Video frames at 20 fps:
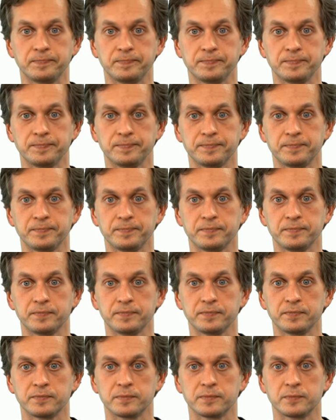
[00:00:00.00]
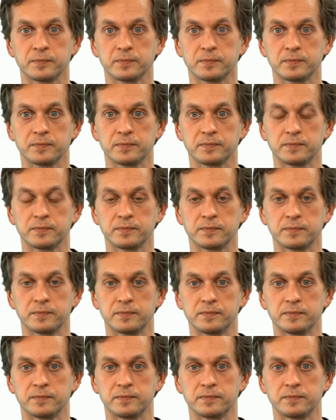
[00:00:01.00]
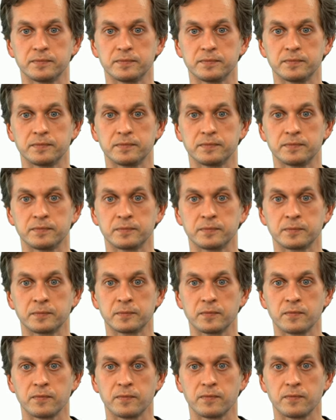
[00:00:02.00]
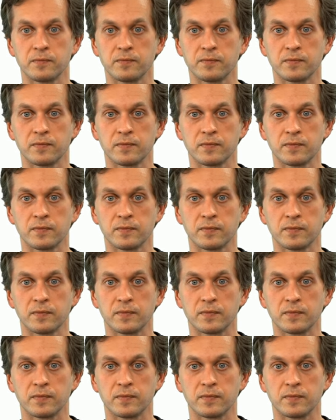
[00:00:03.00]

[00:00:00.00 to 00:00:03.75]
(no one is talking)